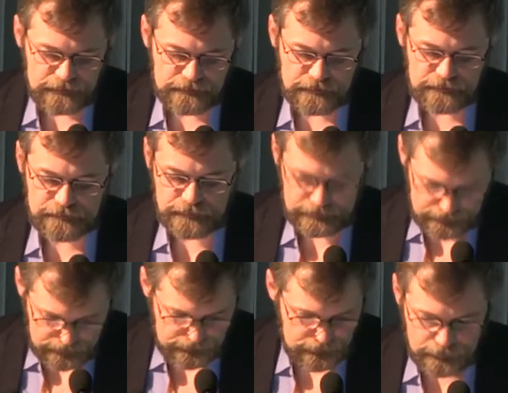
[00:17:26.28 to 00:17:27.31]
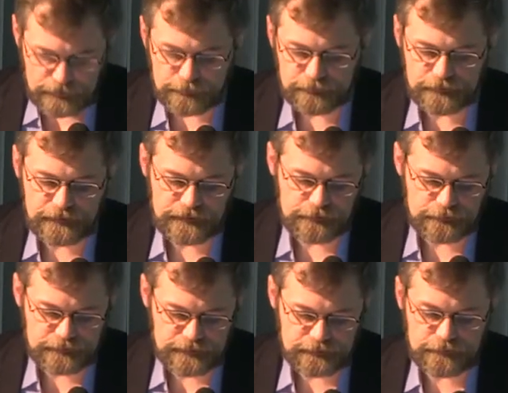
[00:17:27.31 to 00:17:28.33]
is that, you know, how they
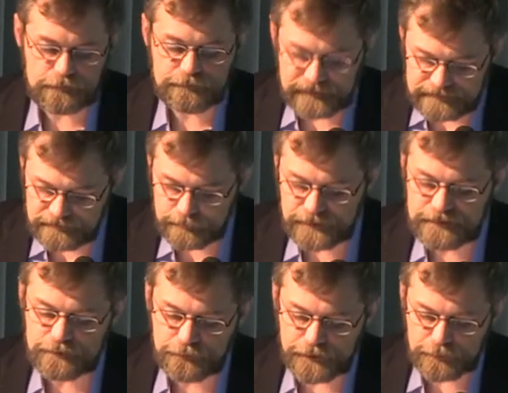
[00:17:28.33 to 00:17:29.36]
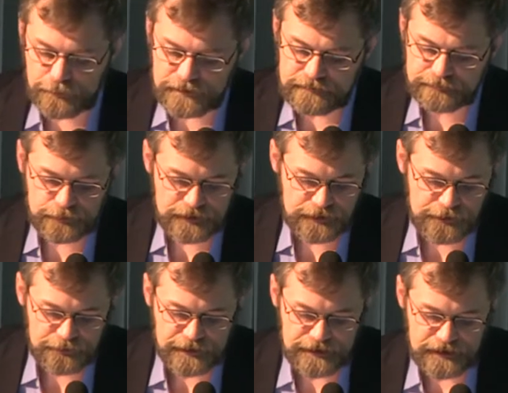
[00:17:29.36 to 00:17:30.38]
use gesture flexibly to request for the
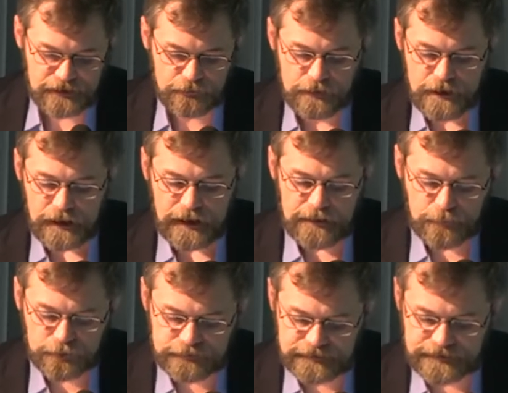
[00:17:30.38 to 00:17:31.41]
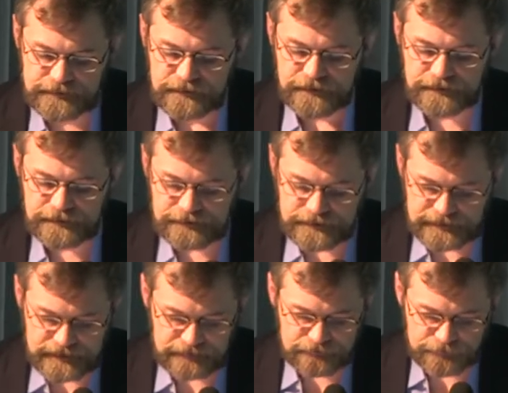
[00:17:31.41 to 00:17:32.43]
here and now, and mostly in a
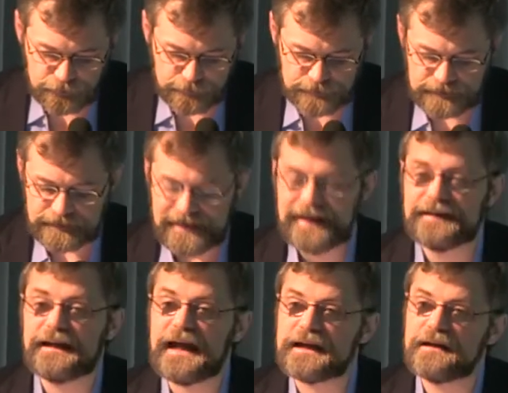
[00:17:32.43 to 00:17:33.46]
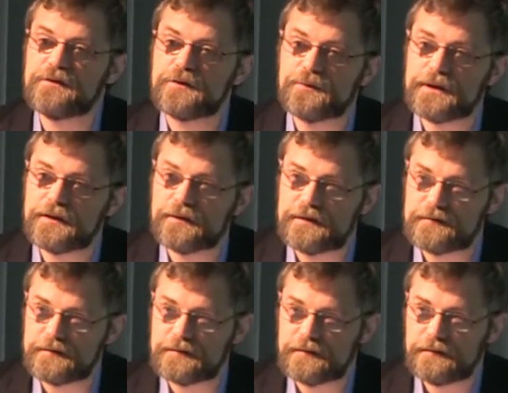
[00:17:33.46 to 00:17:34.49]
dyadic format, and lacking through
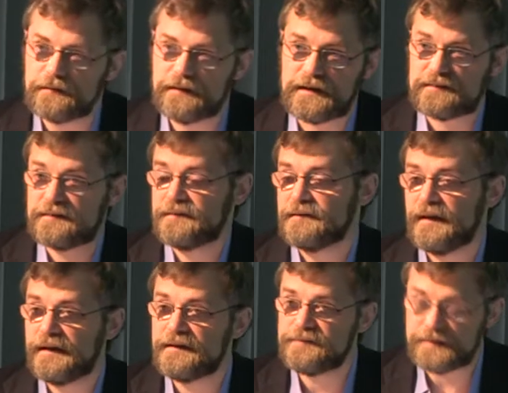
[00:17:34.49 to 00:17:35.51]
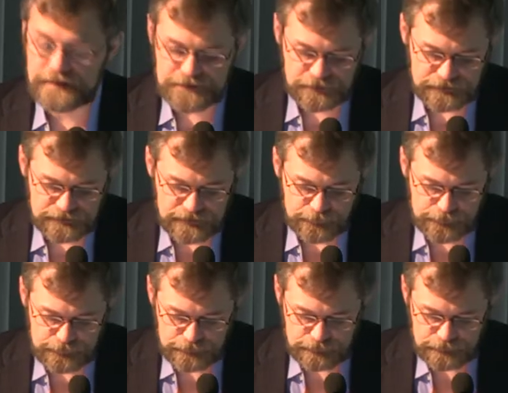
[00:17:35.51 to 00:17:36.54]
iconicity. That's a definition that I
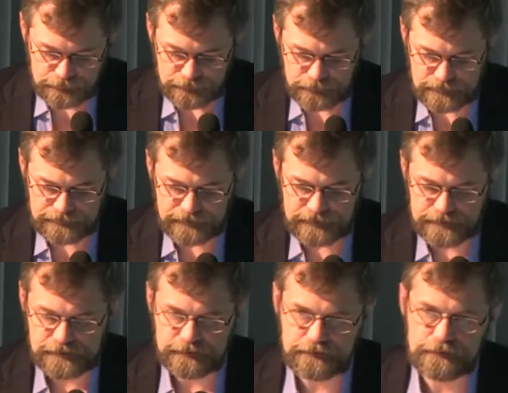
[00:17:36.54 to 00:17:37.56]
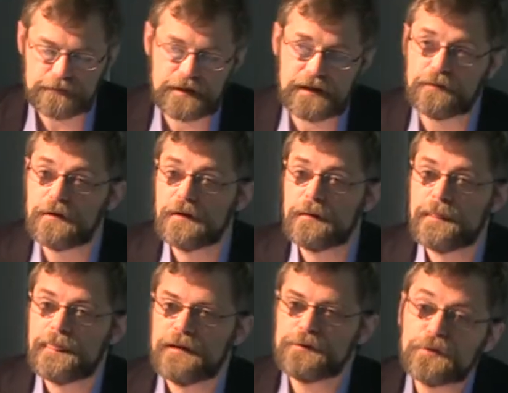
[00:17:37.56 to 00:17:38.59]
would use to define the gestures. Now,
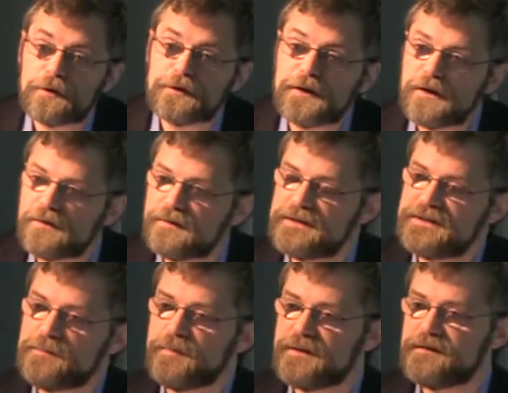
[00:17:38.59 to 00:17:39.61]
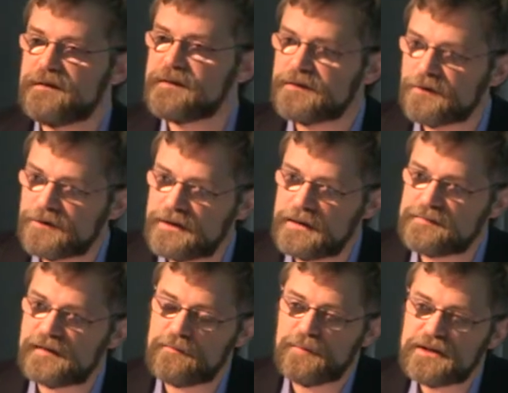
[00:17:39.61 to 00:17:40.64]
you all know that chimpanzees and other
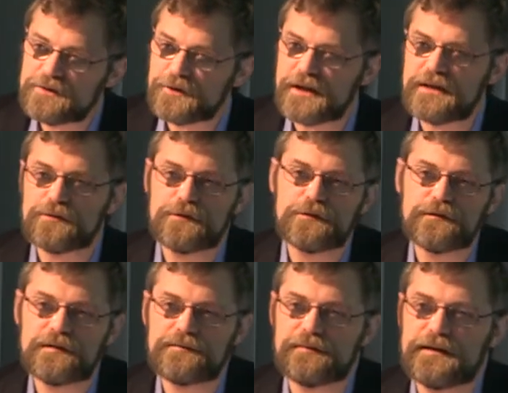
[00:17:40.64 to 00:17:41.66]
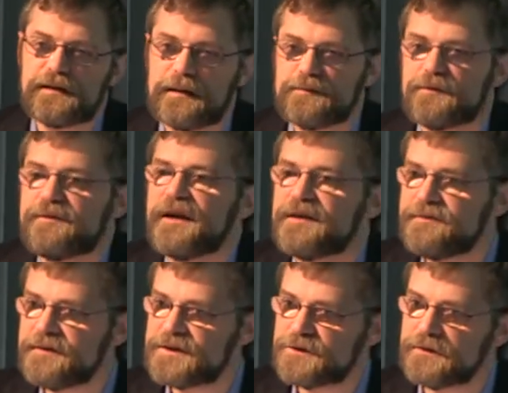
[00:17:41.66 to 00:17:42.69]
apes have been trained to use different types of
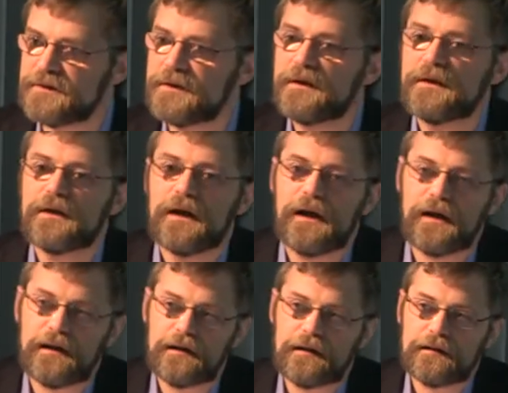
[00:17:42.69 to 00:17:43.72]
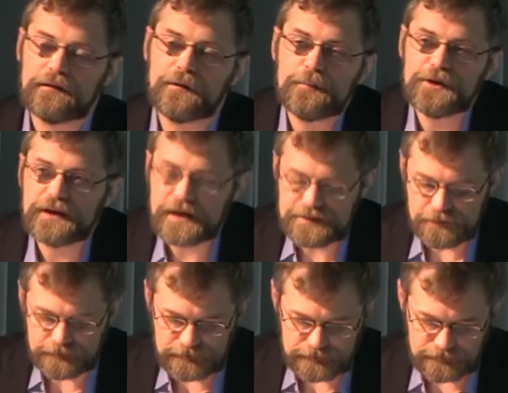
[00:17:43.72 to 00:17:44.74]
artificial
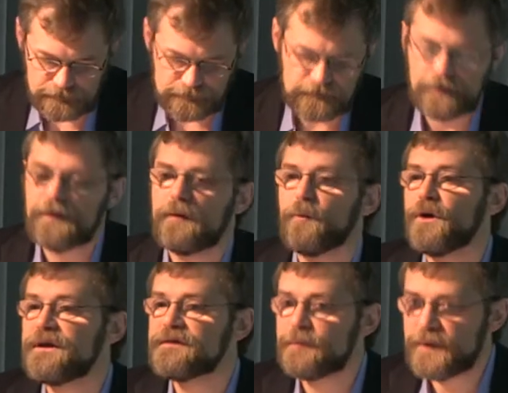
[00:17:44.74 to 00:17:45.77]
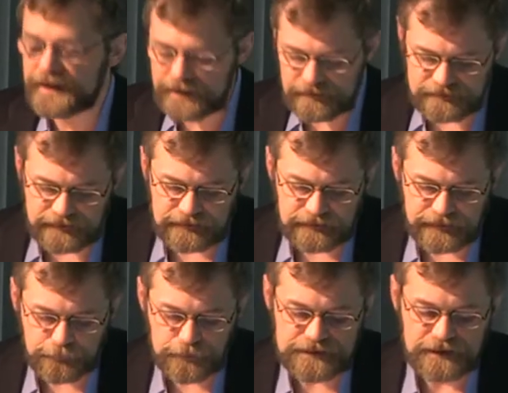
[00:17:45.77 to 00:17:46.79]
communication systems. One is American Sign
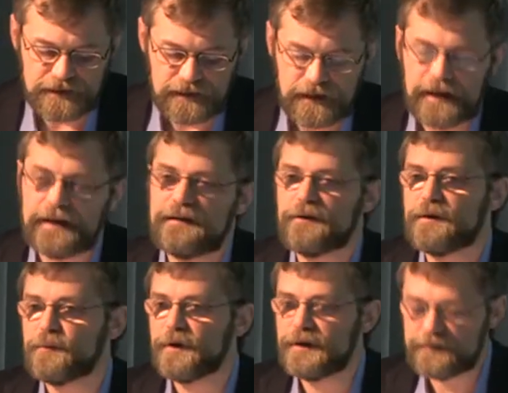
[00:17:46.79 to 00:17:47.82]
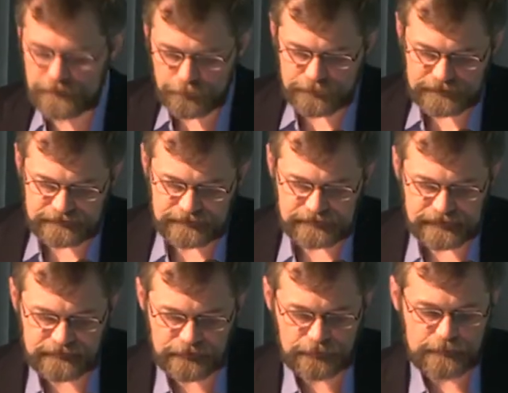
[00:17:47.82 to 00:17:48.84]
Language, and the other one is tokens and
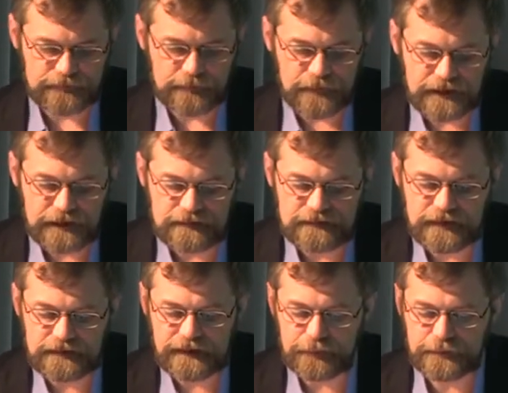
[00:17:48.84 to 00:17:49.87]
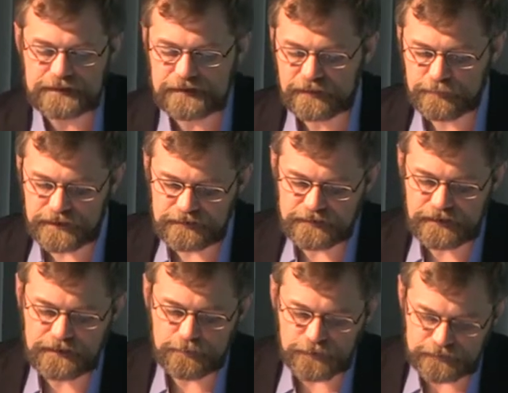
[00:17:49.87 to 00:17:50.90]
lexigrams. American Sign Language have been
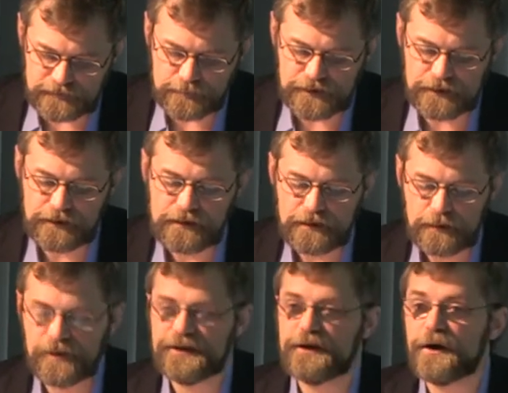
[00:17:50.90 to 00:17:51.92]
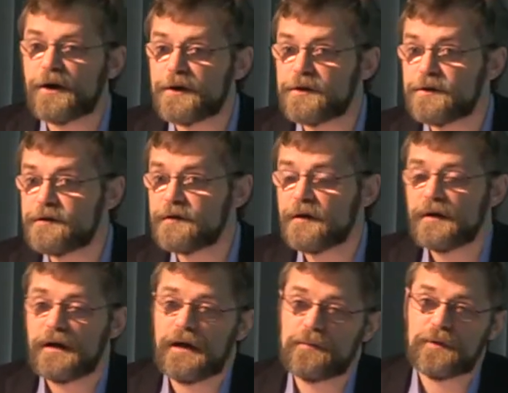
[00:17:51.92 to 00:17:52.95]
studied mostly by the Gardners
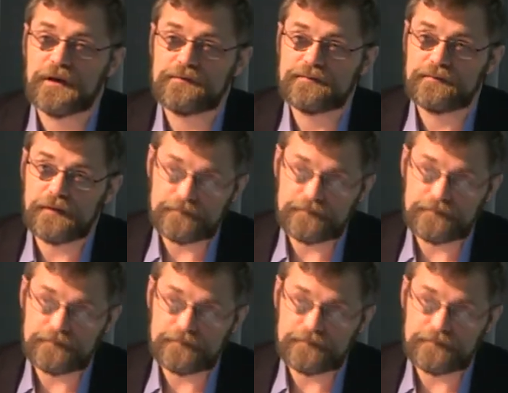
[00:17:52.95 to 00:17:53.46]
and by